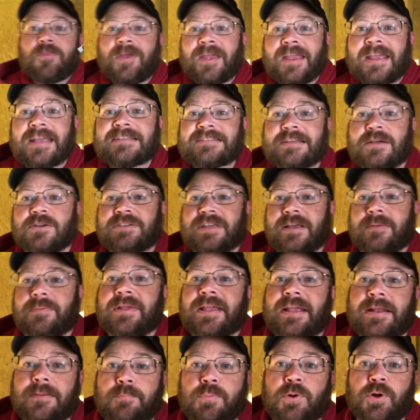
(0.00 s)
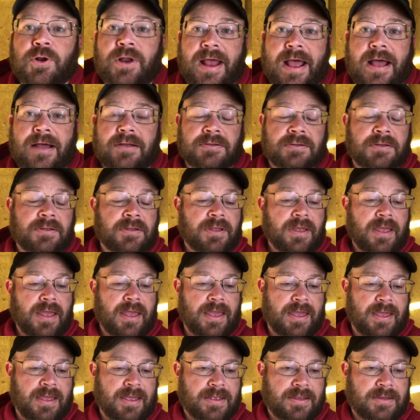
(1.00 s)
thing is I was able to get it put out,
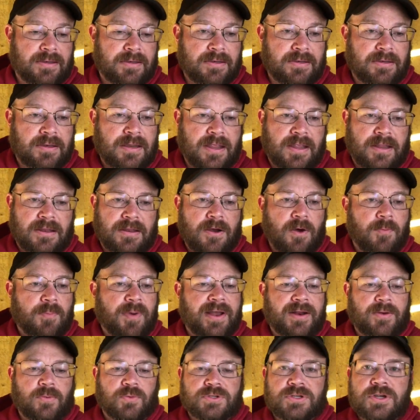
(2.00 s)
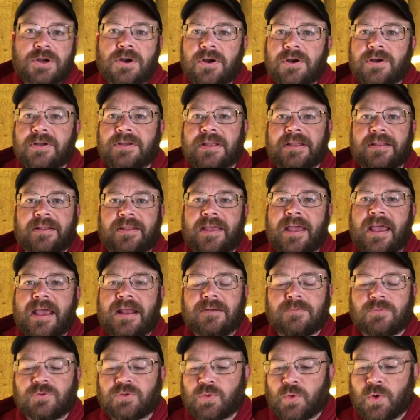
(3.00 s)
and nobody was hurt, none of the
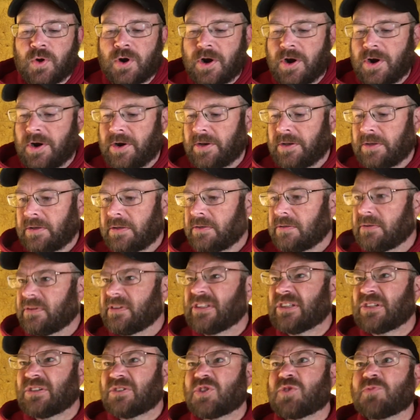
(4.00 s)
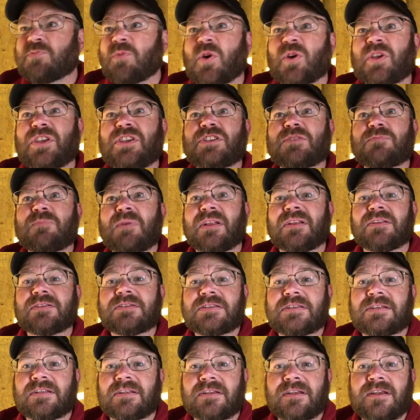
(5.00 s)
animals were hurt. A little smoky smelling
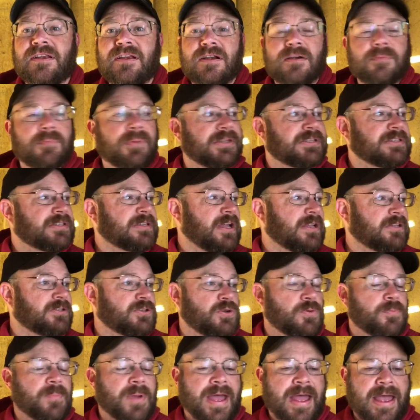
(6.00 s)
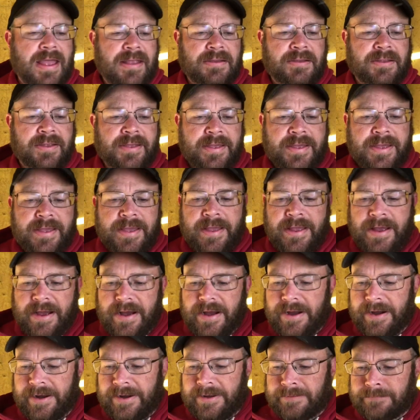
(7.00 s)
still in here, but it's not too bad.
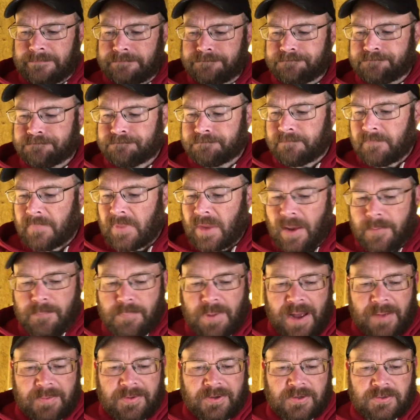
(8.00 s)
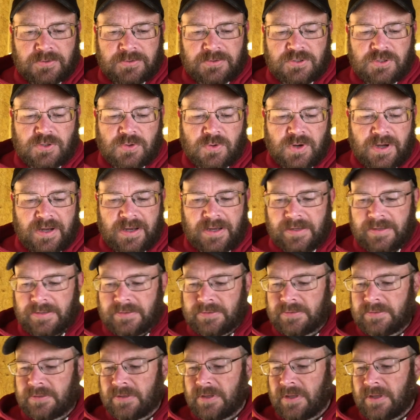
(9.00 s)
Probably going to